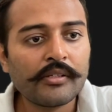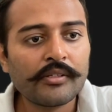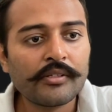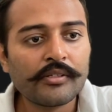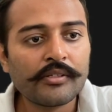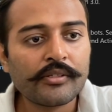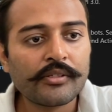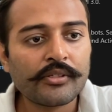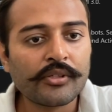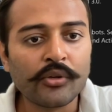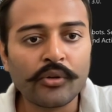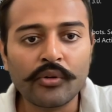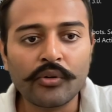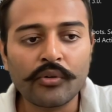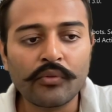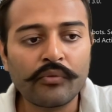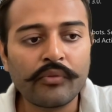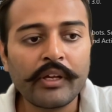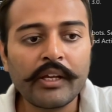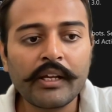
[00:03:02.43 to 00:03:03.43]

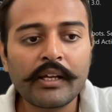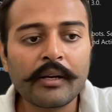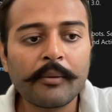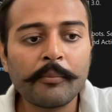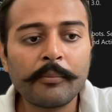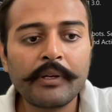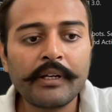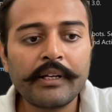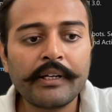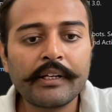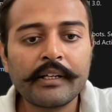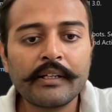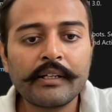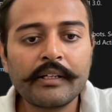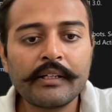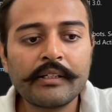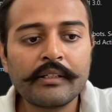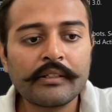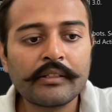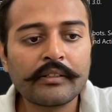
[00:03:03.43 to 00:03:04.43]
So we
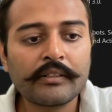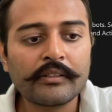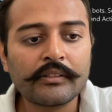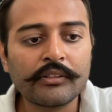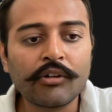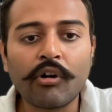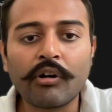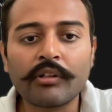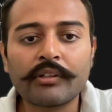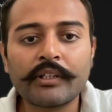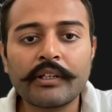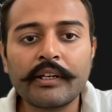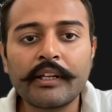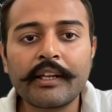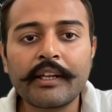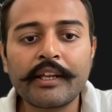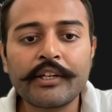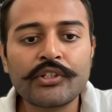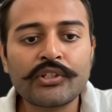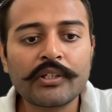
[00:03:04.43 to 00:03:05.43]
completed the
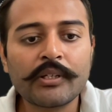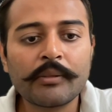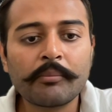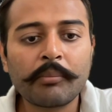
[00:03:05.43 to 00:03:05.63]
authentication